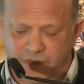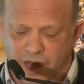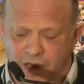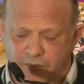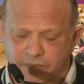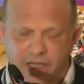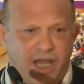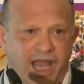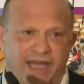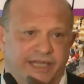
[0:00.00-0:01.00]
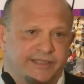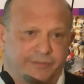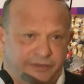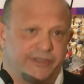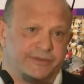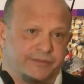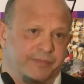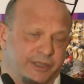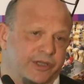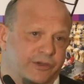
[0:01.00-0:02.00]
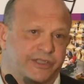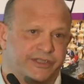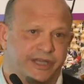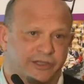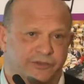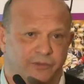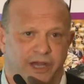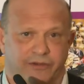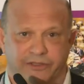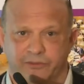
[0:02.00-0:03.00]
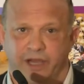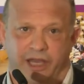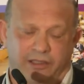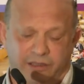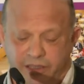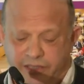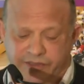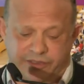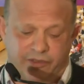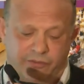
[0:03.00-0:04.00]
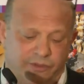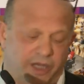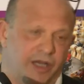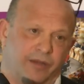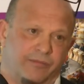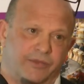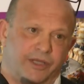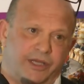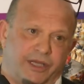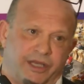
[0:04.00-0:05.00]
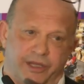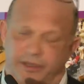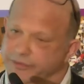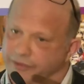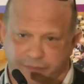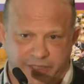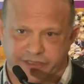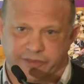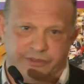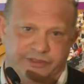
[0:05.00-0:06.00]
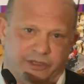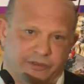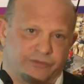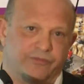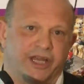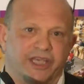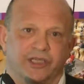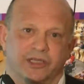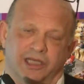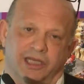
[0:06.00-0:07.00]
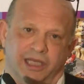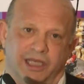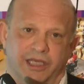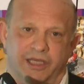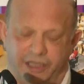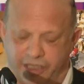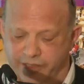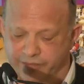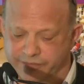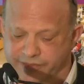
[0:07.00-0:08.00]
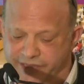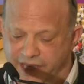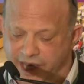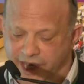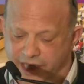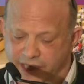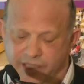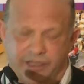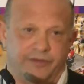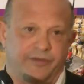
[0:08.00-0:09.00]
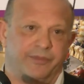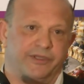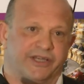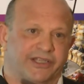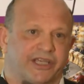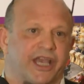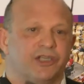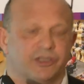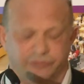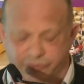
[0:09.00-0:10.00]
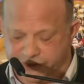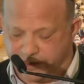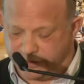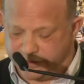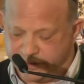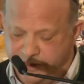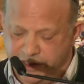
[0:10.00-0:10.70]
Um, and it's something that's been noticed elsewhere as well. So um, uh, the PISA results regularly um, say, uh, the PISA education results,